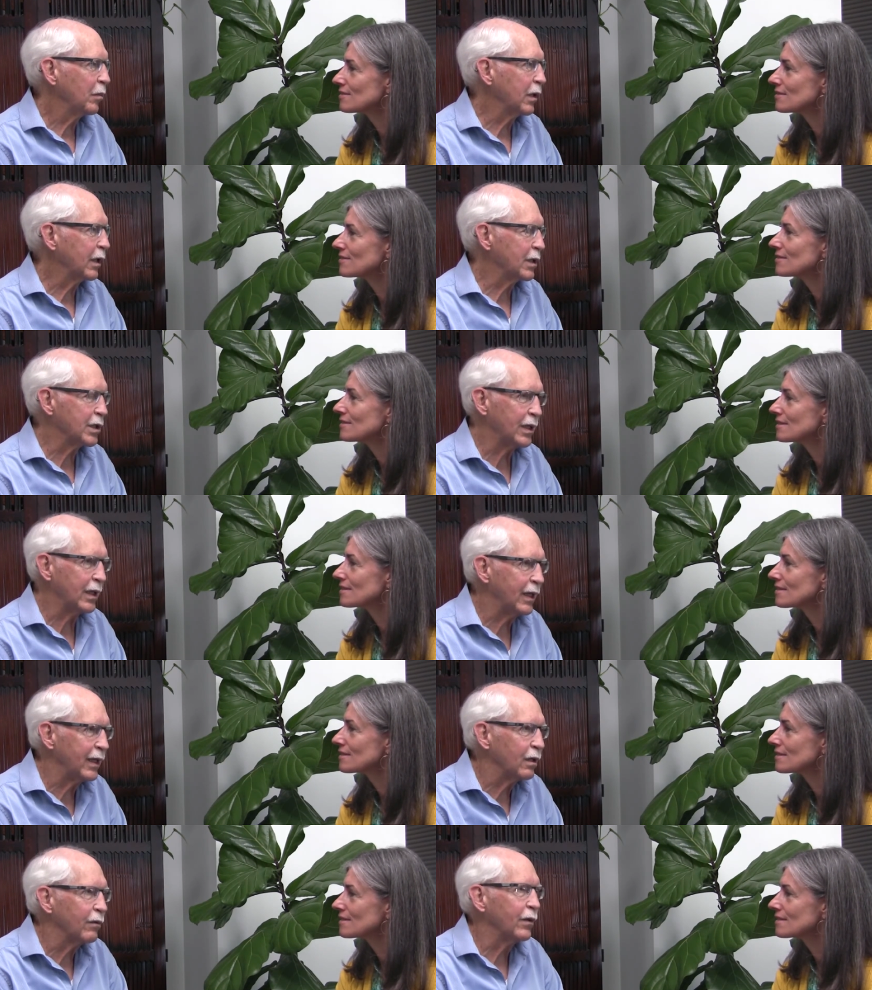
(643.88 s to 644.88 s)
Speaker 1: because then it
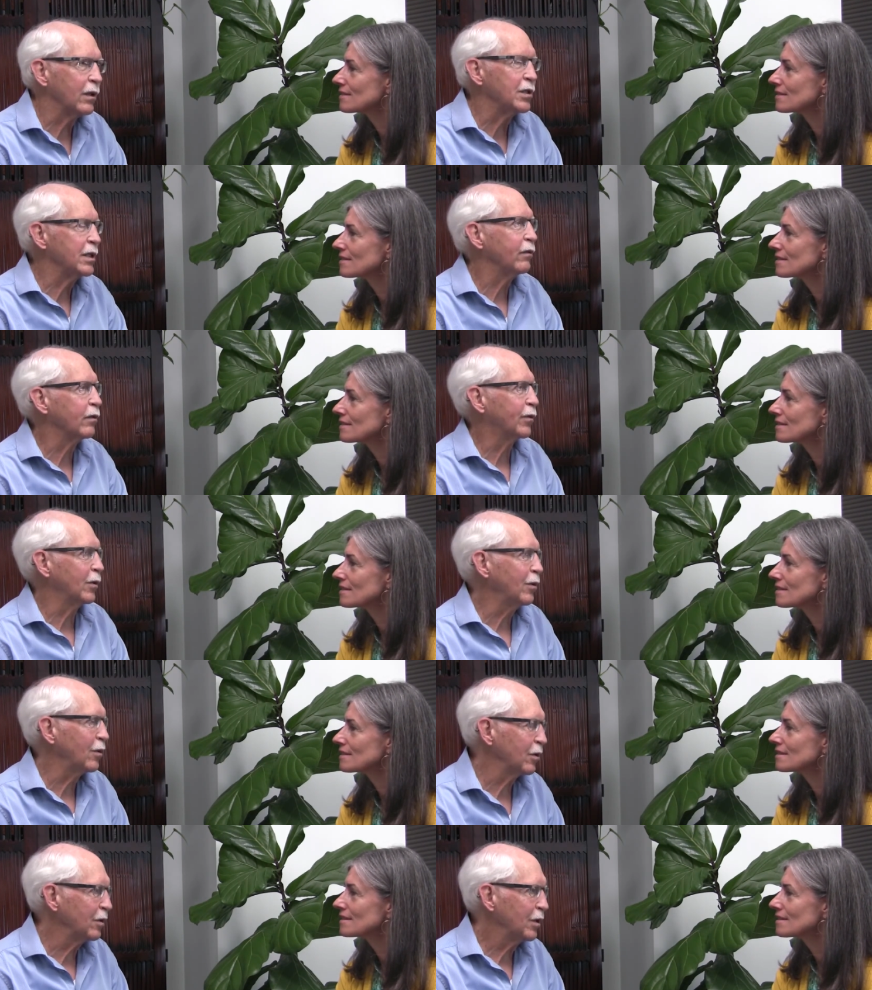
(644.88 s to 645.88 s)
interferes even
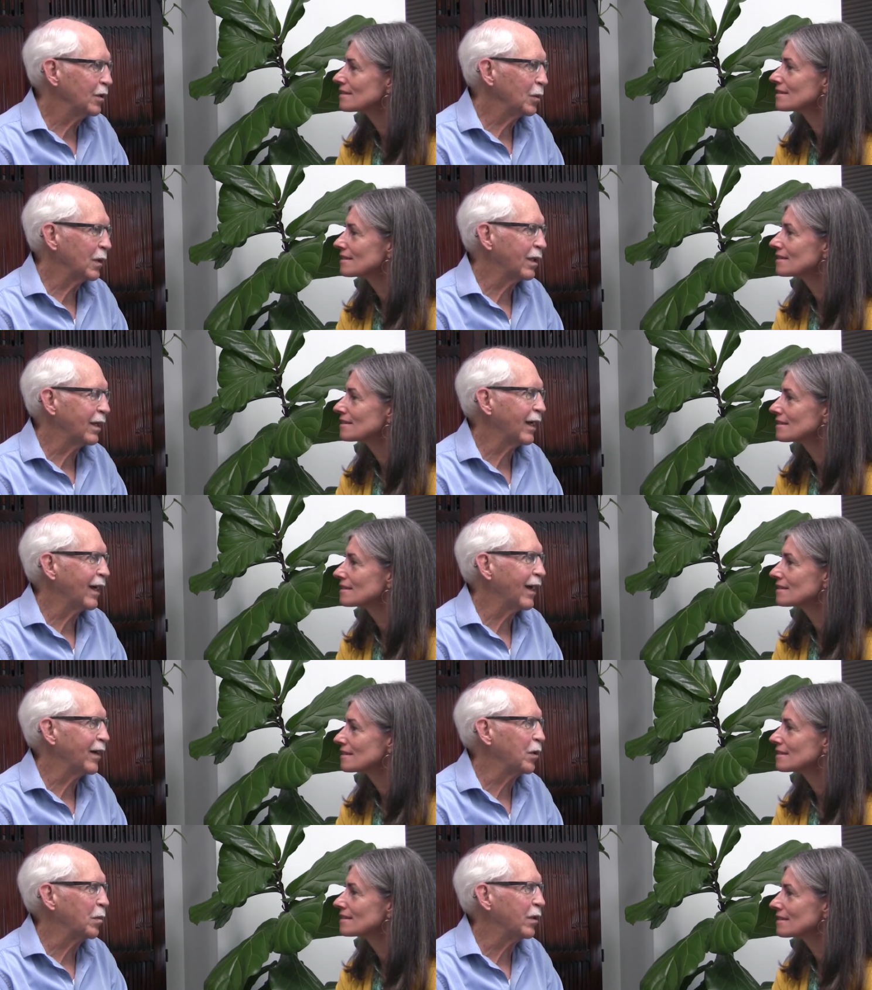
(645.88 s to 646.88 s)
further with that
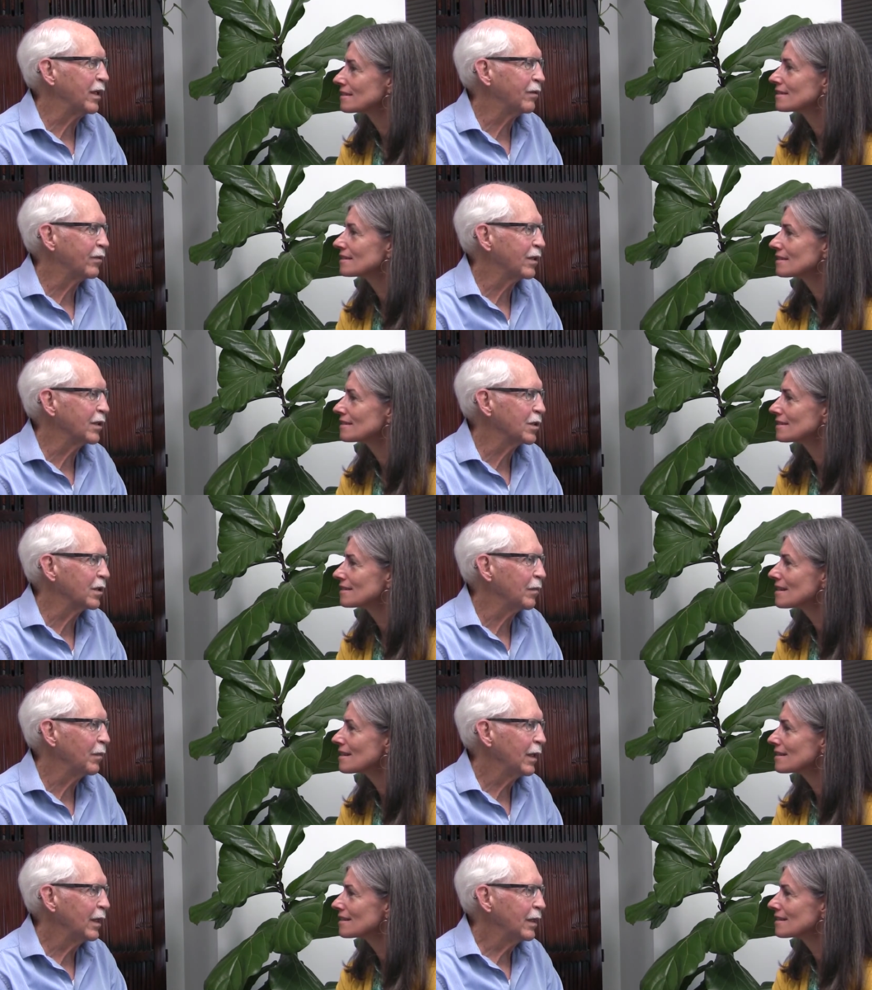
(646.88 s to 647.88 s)
higher brain function.
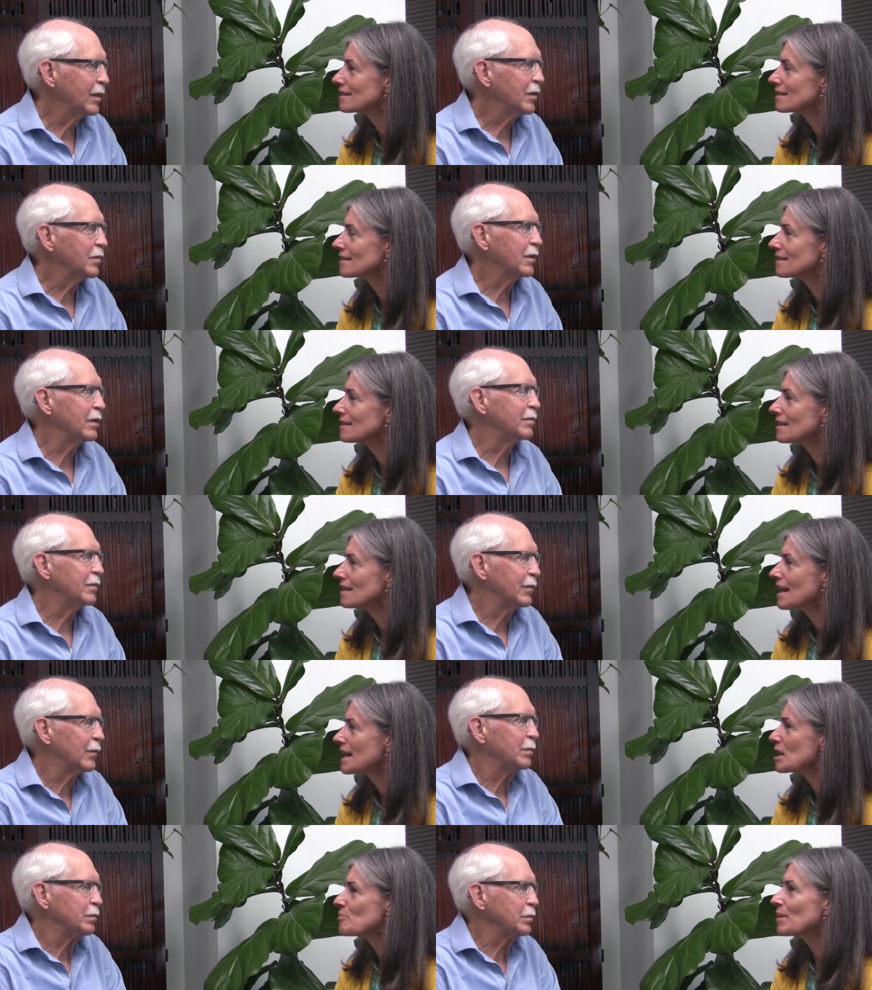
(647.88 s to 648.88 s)
Speaker 2: Yeah.
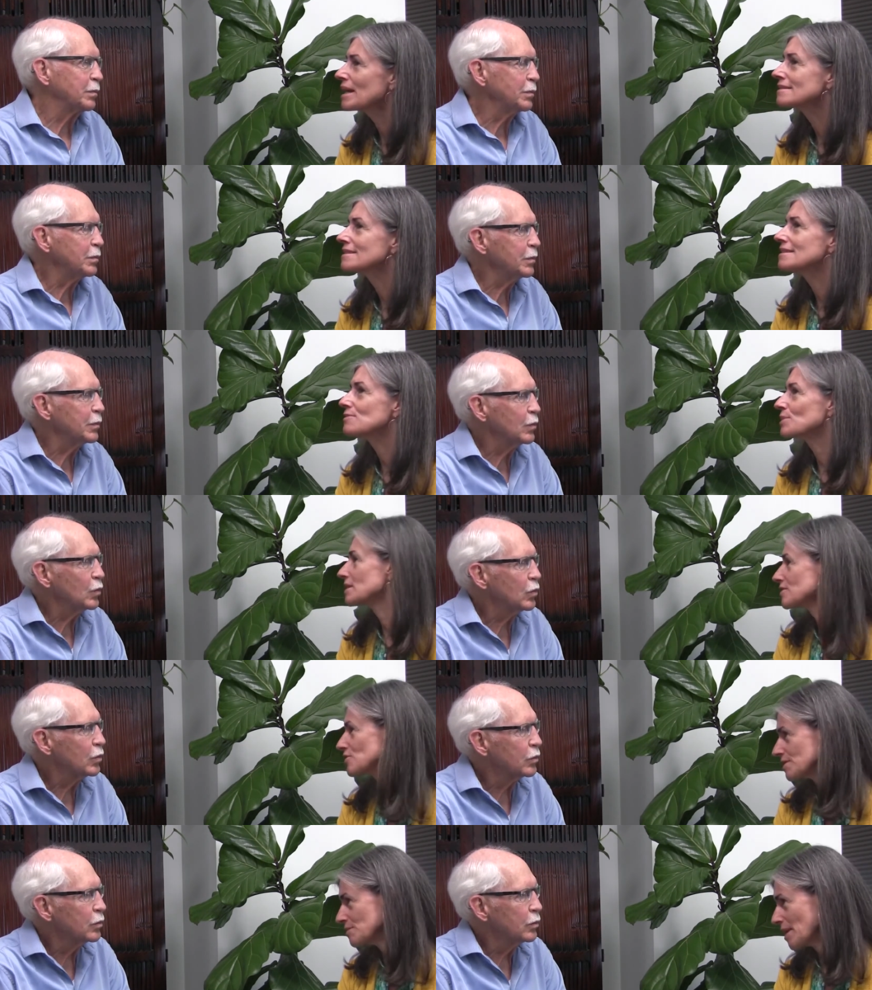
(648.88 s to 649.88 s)
And at best it's really
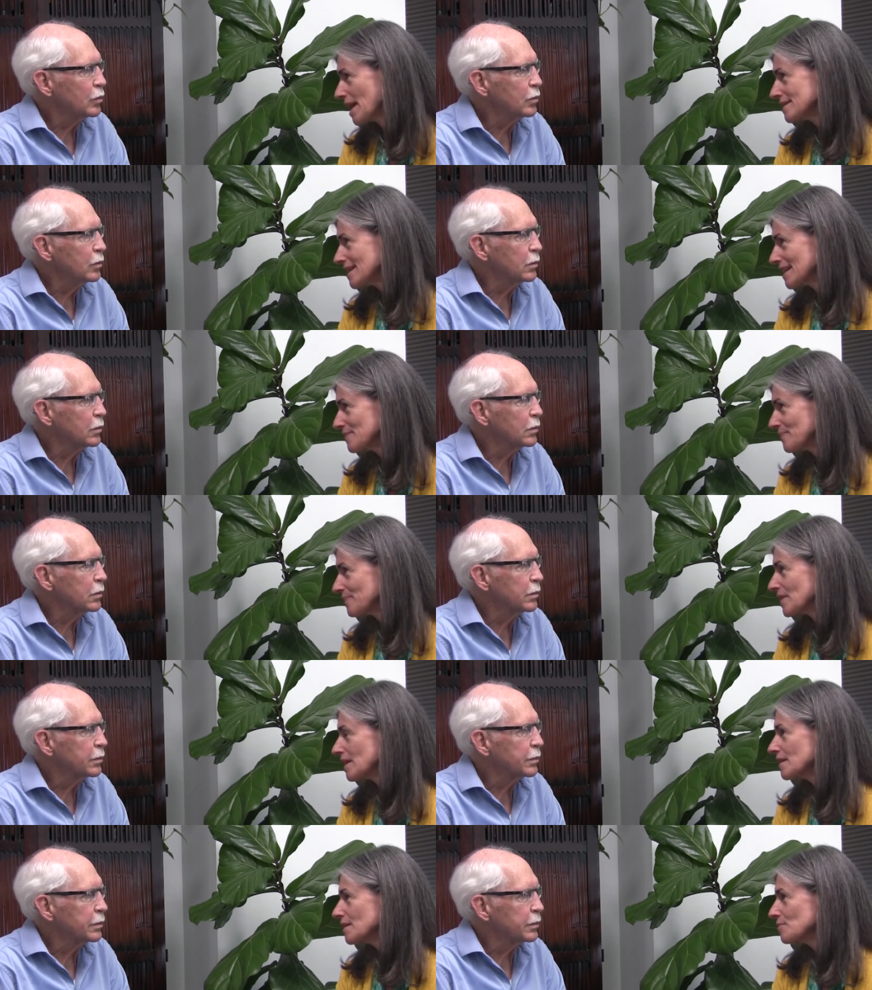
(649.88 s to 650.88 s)
just a Band-Aid,
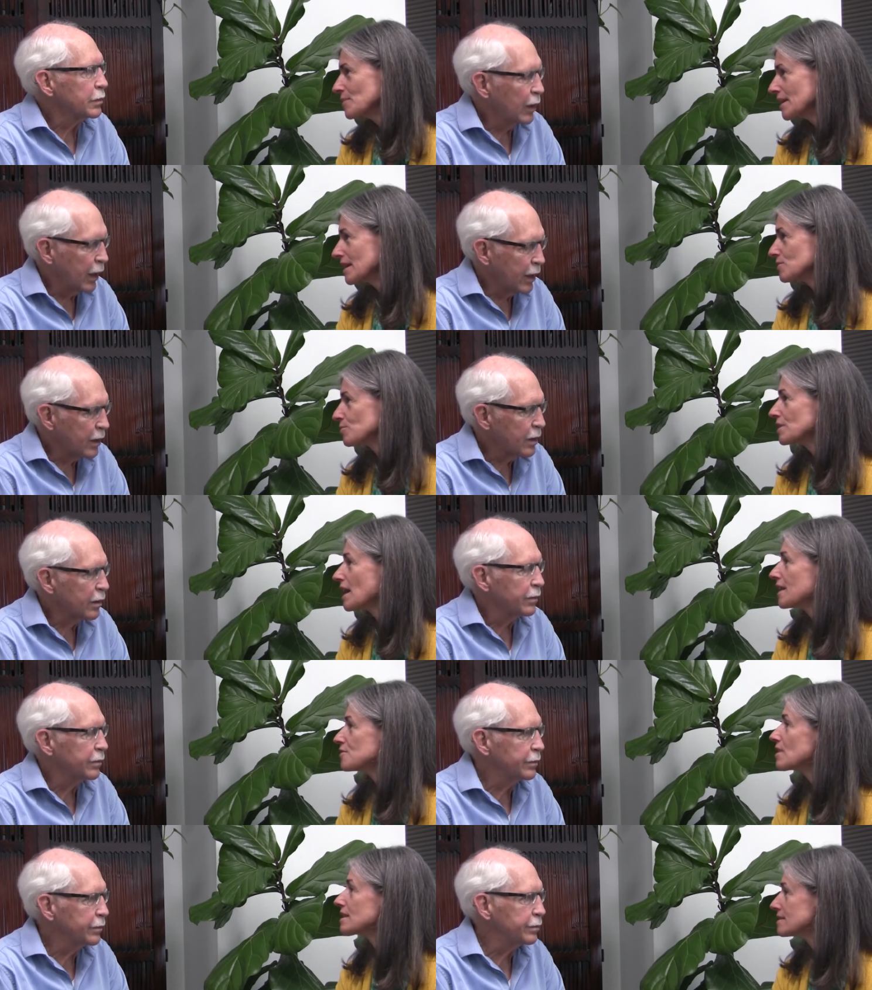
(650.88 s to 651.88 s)
because yes, we're not
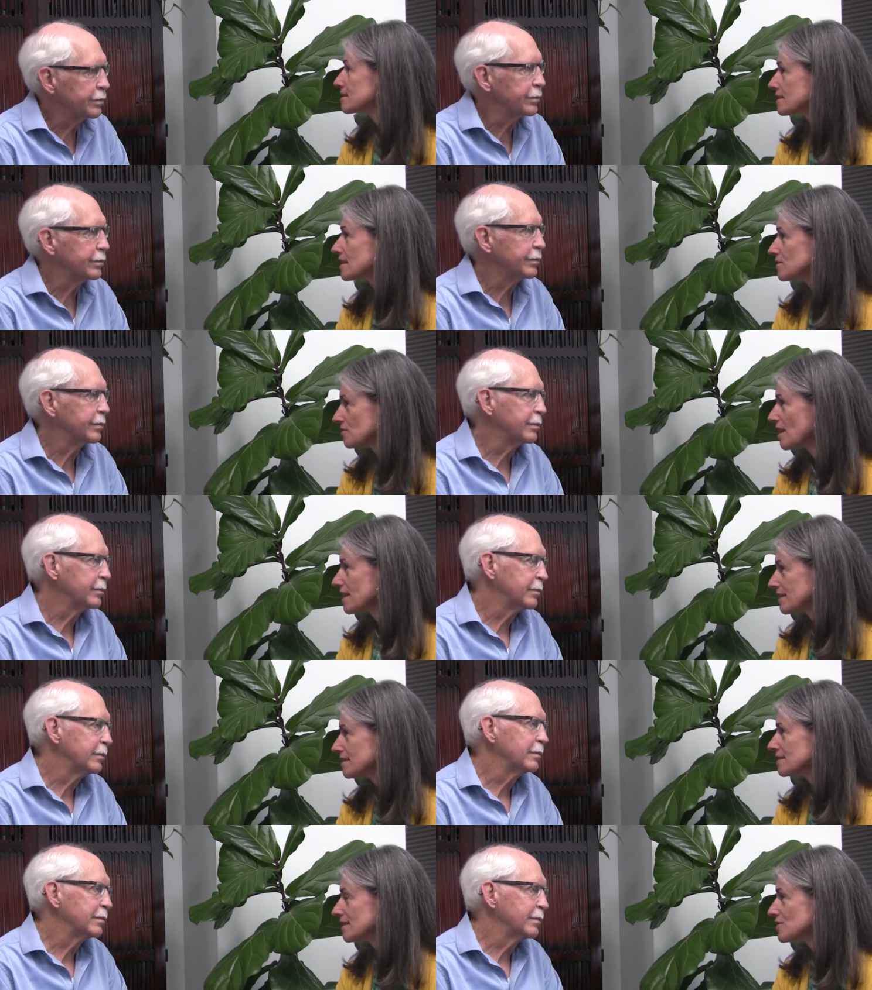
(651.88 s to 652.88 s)
addressing the
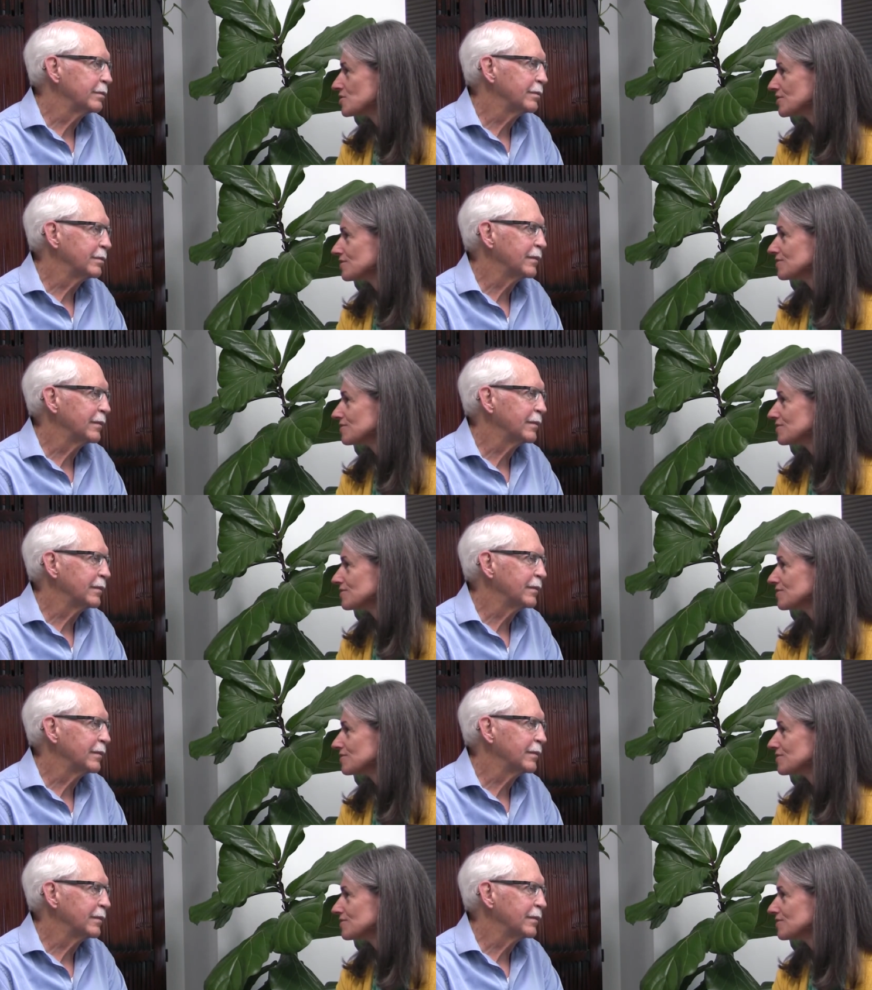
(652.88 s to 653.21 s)
underlying
Speaker 1: issue.